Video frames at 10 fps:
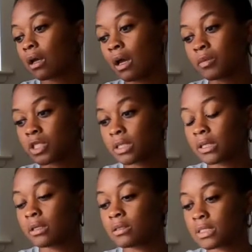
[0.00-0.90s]
I'm just
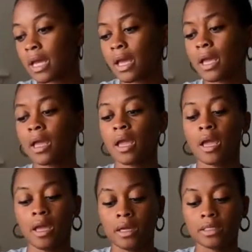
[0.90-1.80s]
gonna say
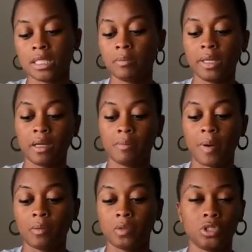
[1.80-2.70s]
10-minute
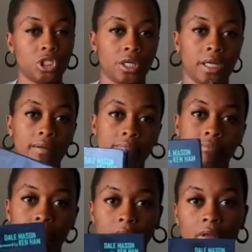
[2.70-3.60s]
Bible journey.
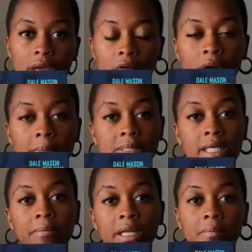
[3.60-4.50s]
I grab
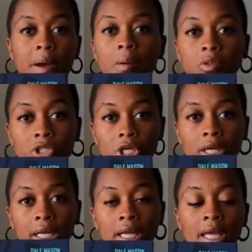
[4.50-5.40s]
10-minute Bible
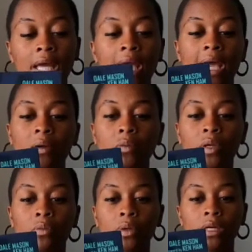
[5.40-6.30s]
journey, and
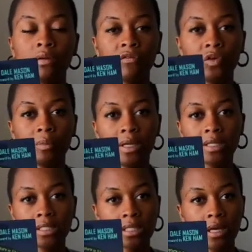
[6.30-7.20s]
we read a few
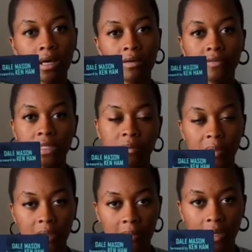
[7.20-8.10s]
minutes of
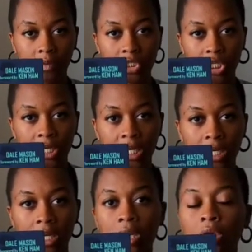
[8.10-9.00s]
10-minute Bible journey.
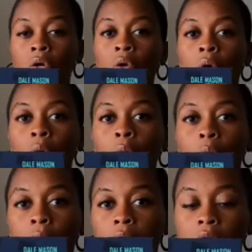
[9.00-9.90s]

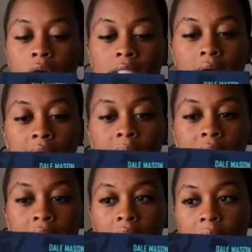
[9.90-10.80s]
When our time is
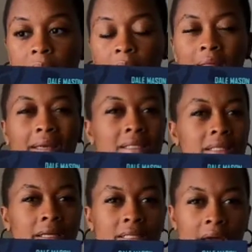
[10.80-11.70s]
up, I like to
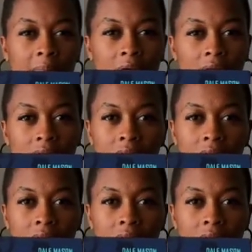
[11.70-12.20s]
set a timer